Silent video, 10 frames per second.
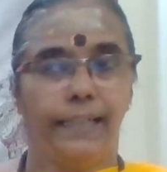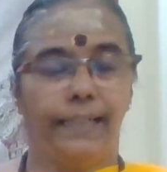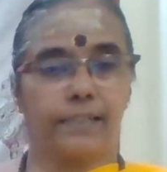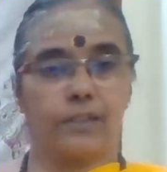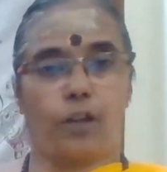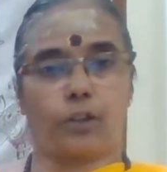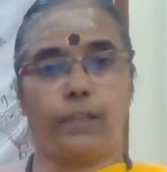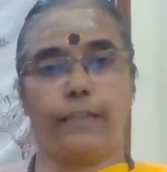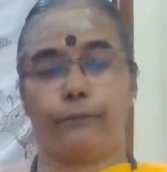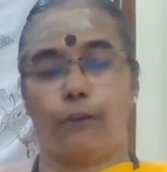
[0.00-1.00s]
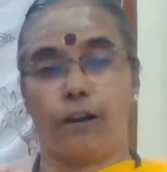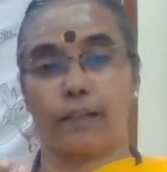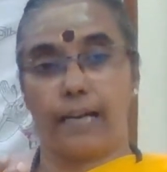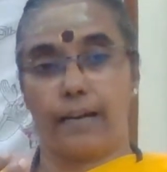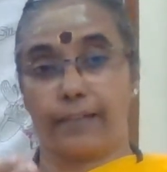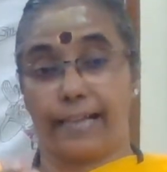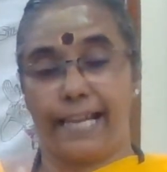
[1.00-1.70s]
it is not only for our